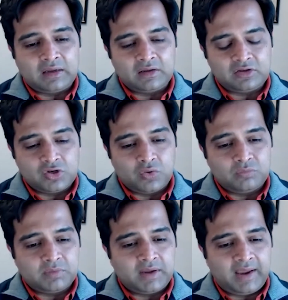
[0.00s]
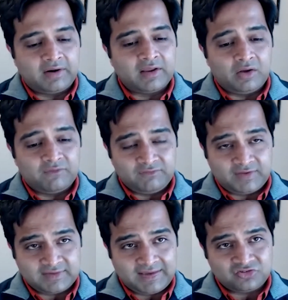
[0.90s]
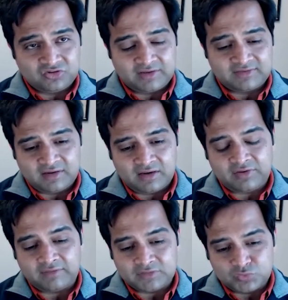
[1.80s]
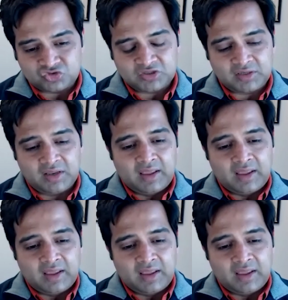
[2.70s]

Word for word: you know, area of investigation that is still under evolution.